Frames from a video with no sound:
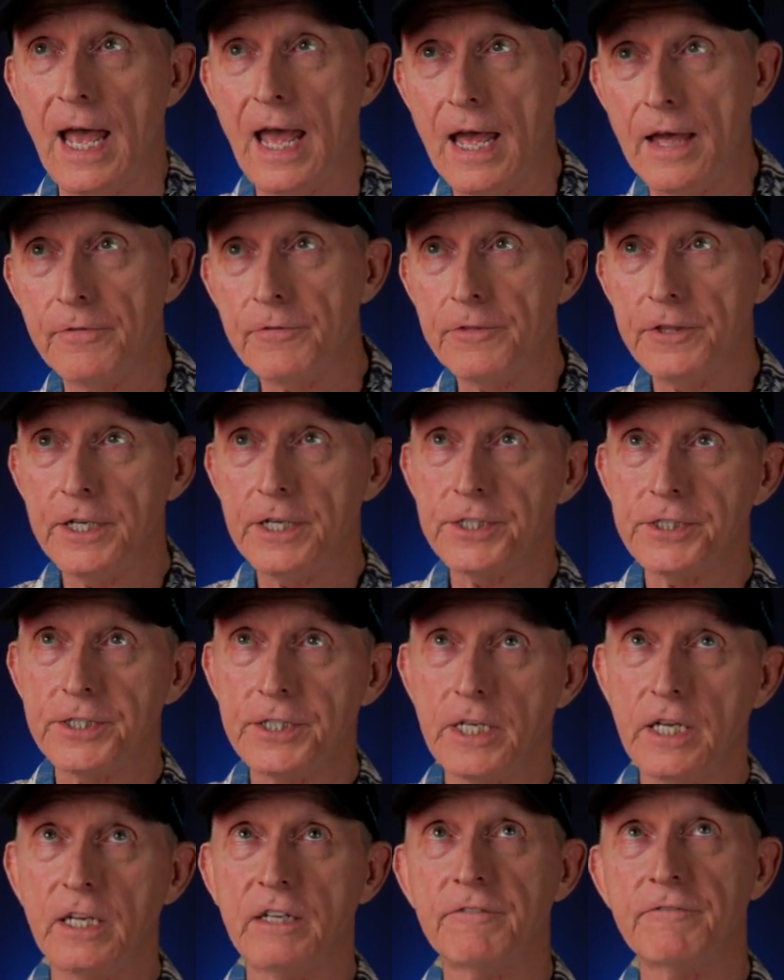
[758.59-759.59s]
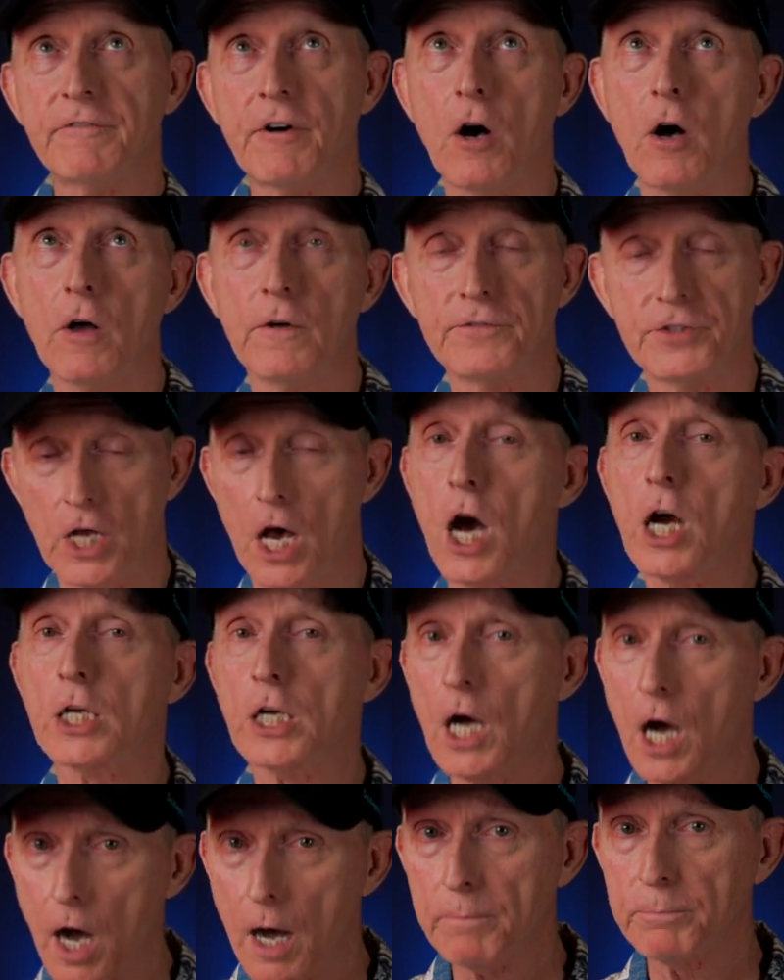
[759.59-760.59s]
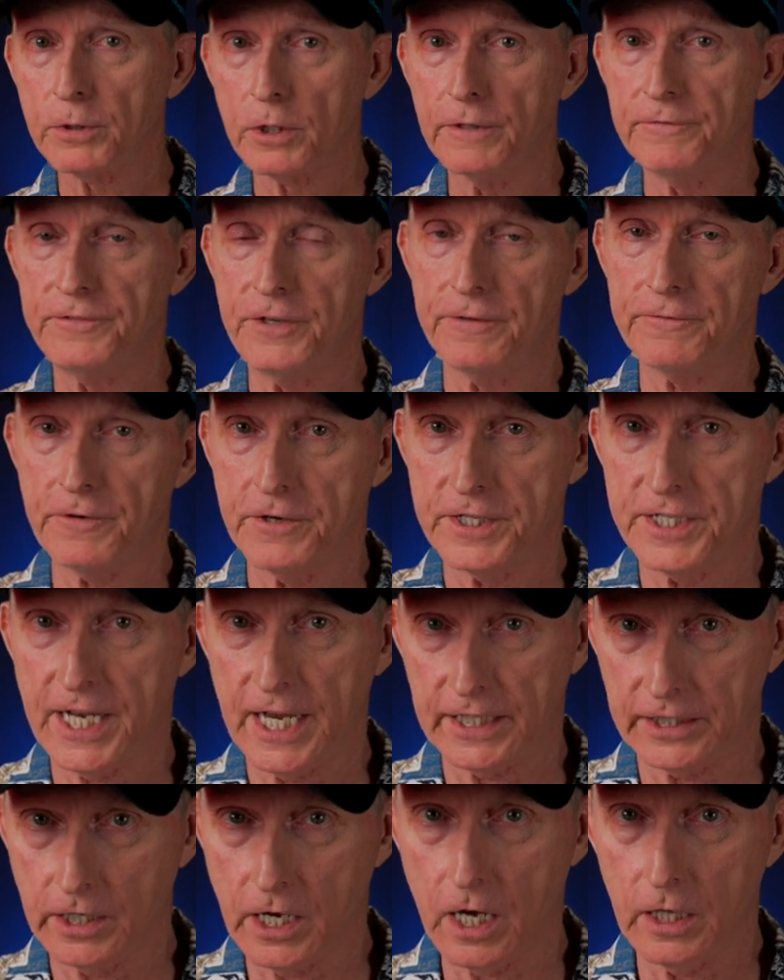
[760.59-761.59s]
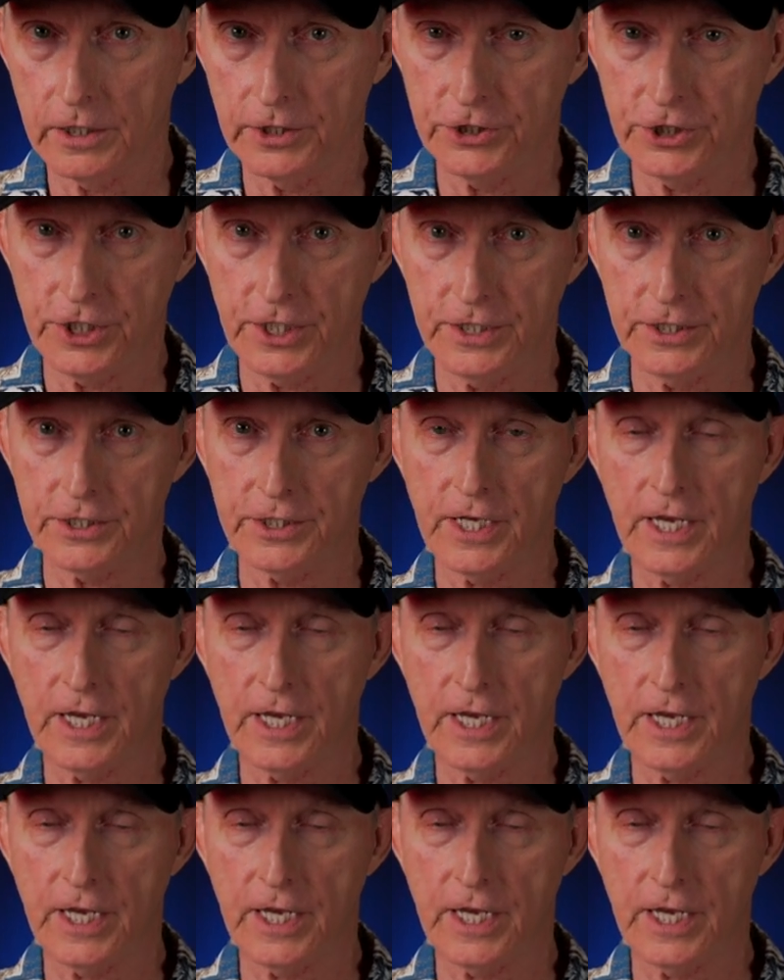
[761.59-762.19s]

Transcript: And this involves a couple of different technologies.